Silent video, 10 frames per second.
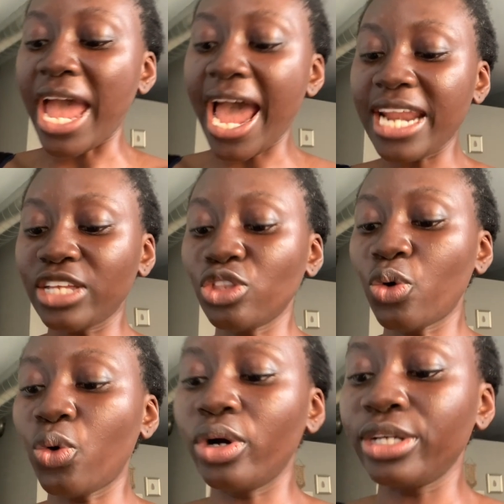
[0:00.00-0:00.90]
Adding the
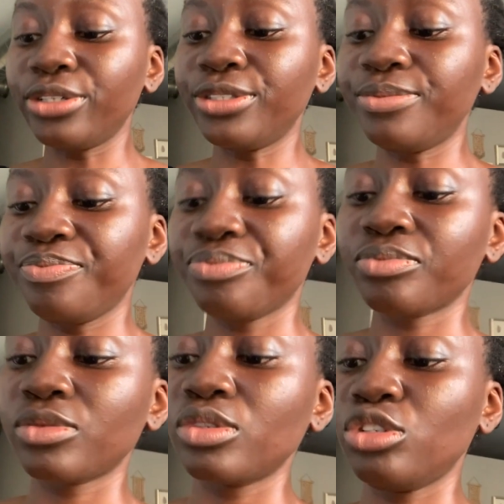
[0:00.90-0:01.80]
oil
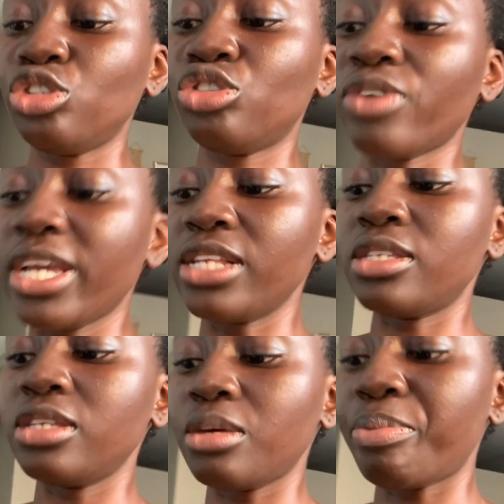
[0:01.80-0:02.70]
straight
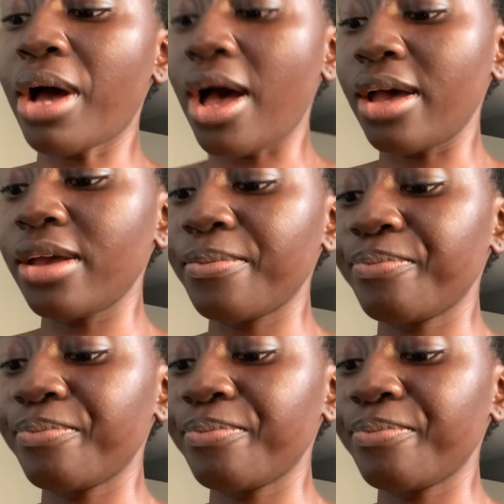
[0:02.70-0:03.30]
to the pot.